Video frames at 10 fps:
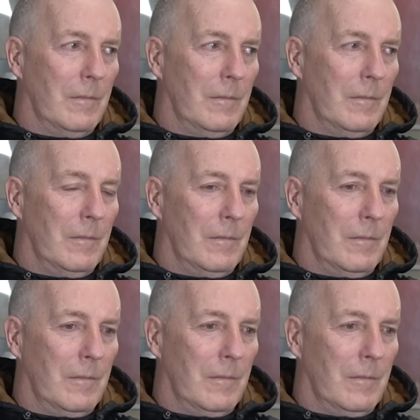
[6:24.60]

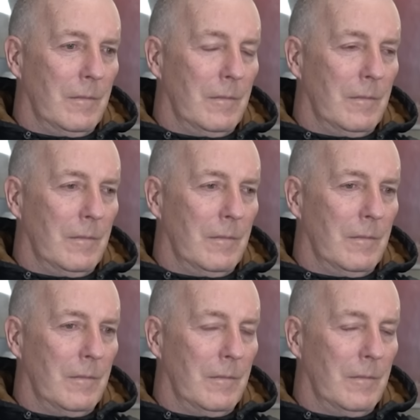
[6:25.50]

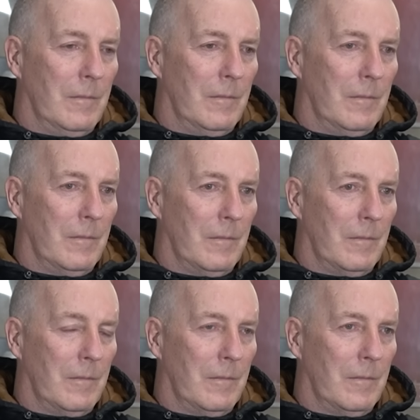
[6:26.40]

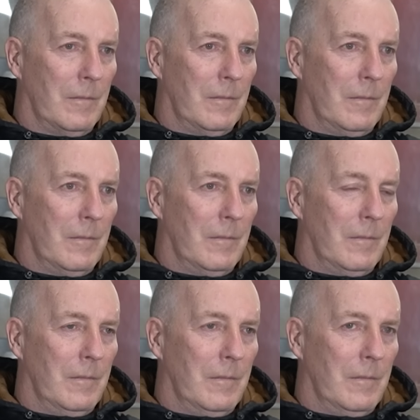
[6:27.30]

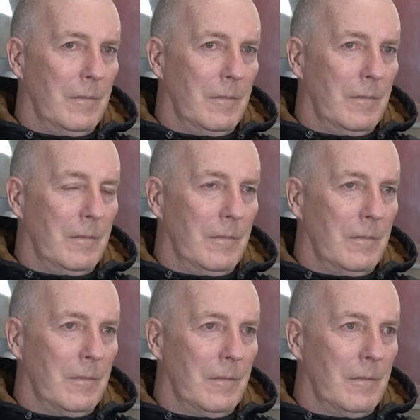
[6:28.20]

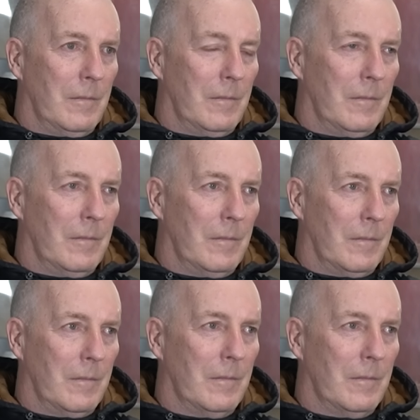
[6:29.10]
(not speaking)